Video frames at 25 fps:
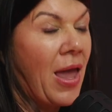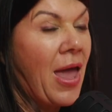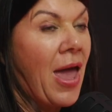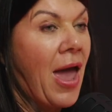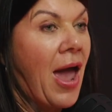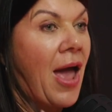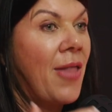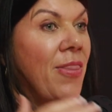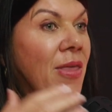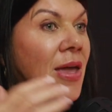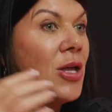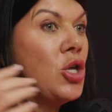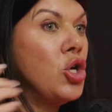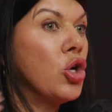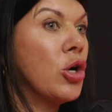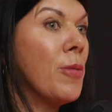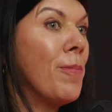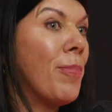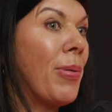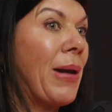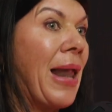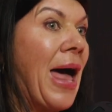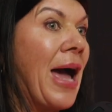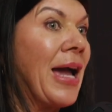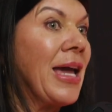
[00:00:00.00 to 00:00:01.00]
And then you can
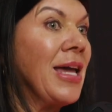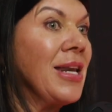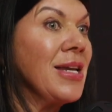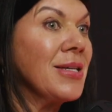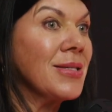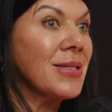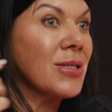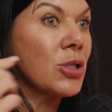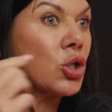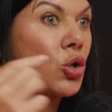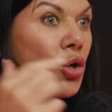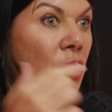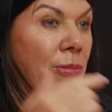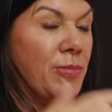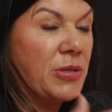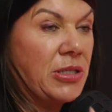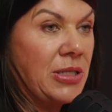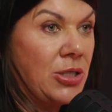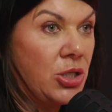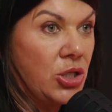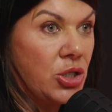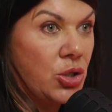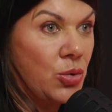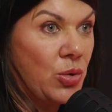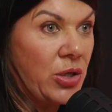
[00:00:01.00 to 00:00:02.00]
plug in a script
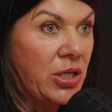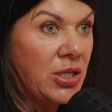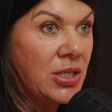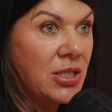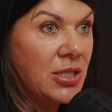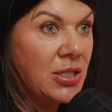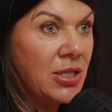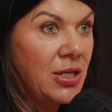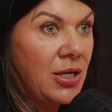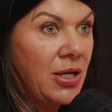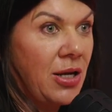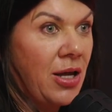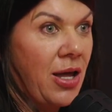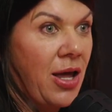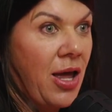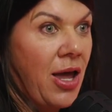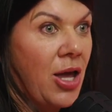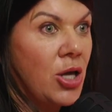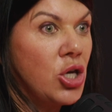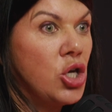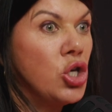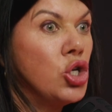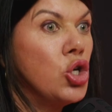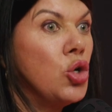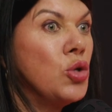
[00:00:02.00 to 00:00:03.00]
into it.
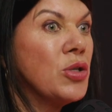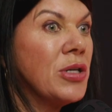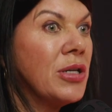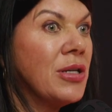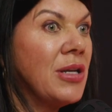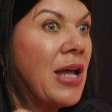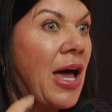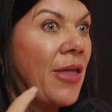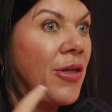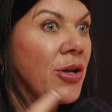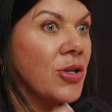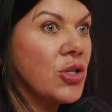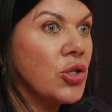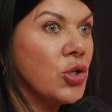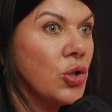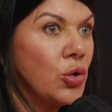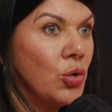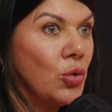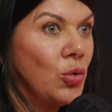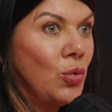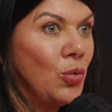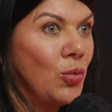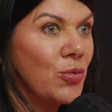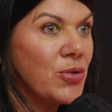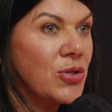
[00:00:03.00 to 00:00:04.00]
You use another
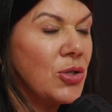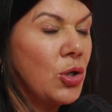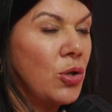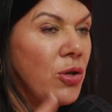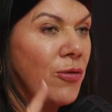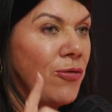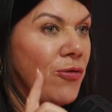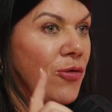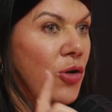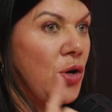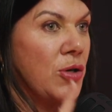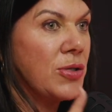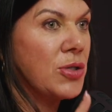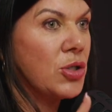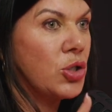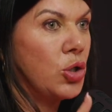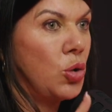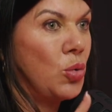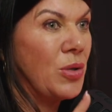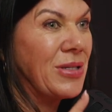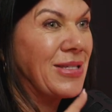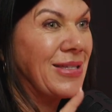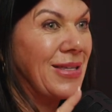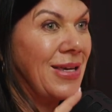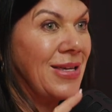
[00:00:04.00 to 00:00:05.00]
tool. So the first
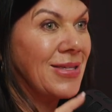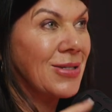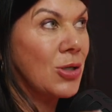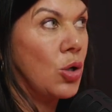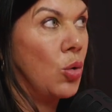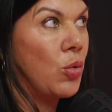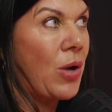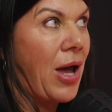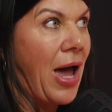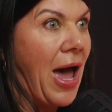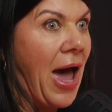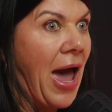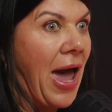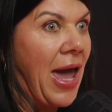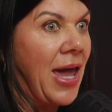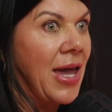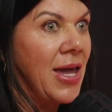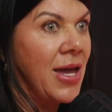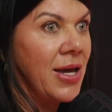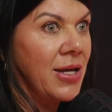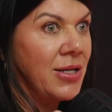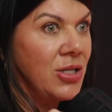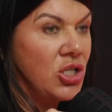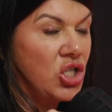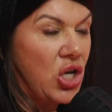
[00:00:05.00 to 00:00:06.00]
tool it's called
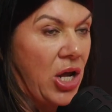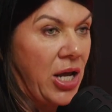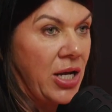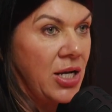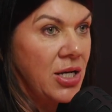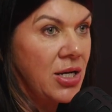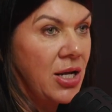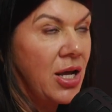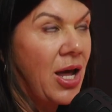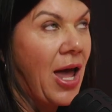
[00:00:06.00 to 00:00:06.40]
HeyGen,